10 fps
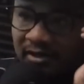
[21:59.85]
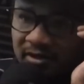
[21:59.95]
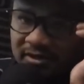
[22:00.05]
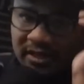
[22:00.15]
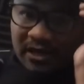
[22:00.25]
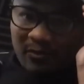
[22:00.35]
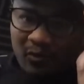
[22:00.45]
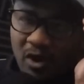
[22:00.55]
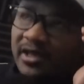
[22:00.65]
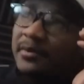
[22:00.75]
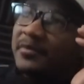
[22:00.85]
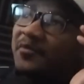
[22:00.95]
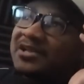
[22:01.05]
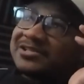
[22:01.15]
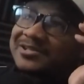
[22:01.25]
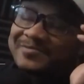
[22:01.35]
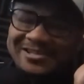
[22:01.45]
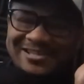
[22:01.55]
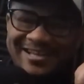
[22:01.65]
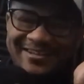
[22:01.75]
Like I'm imagining
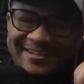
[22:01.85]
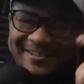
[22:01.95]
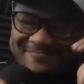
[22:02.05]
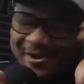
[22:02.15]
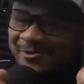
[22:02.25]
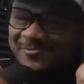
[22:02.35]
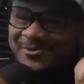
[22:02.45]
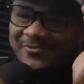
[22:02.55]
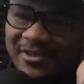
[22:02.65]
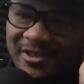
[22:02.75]
myself in my own movie,